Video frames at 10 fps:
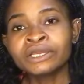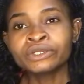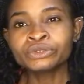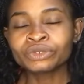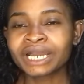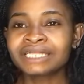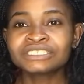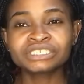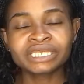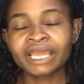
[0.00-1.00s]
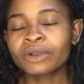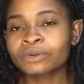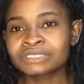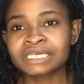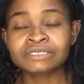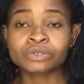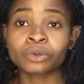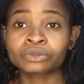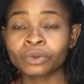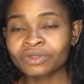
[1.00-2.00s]
You can share content
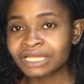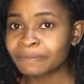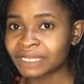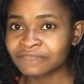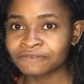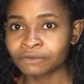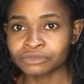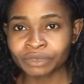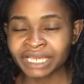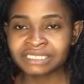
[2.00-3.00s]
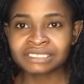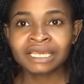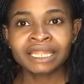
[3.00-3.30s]
on other platforms, right?